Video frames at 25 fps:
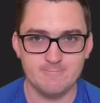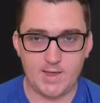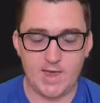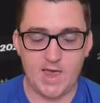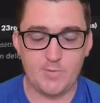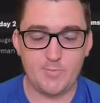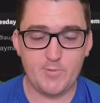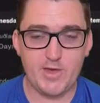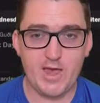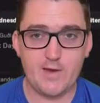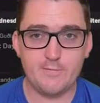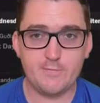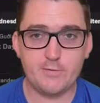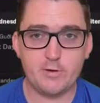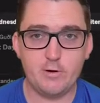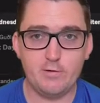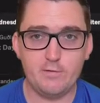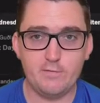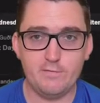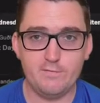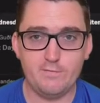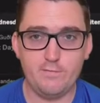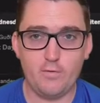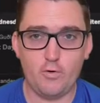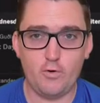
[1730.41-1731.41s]
And we have
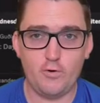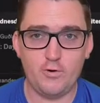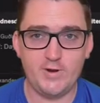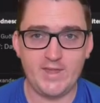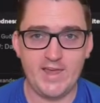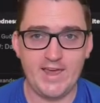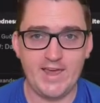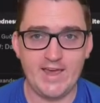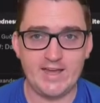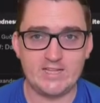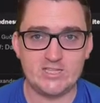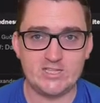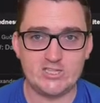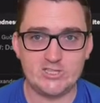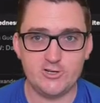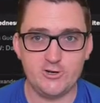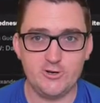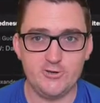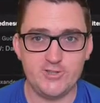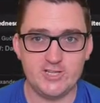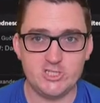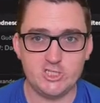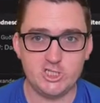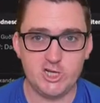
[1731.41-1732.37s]
gone forward here to the